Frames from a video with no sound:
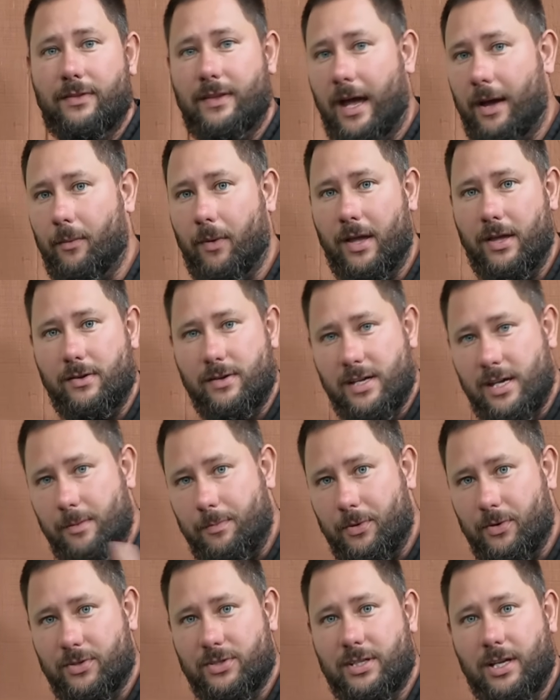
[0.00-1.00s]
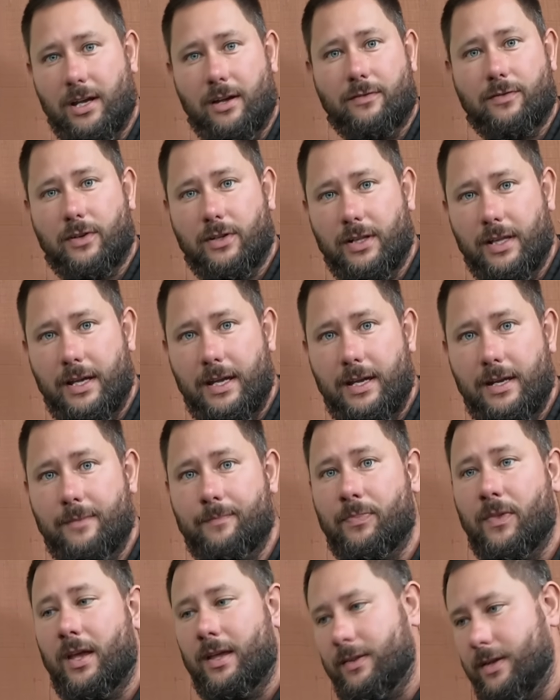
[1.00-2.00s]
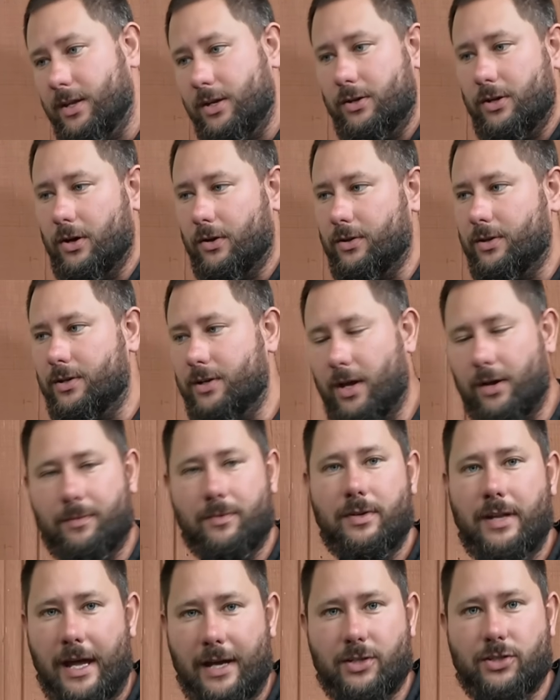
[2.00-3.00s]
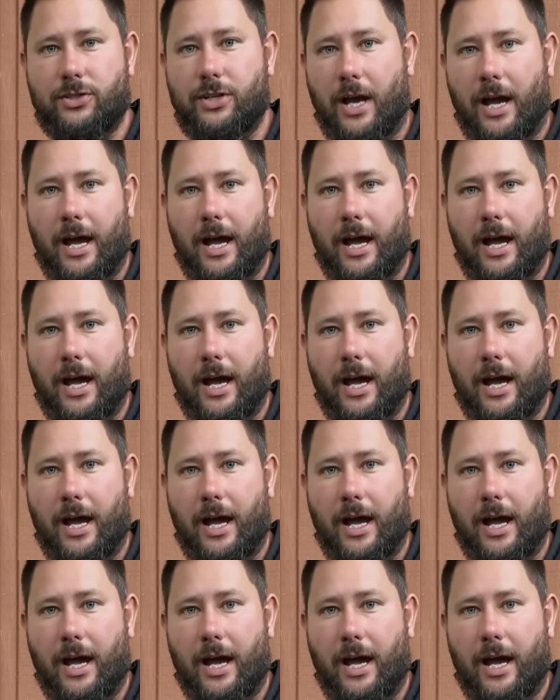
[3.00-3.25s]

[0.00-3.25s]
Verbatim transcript: That way you keep yourself clean. Then you can go to the no- next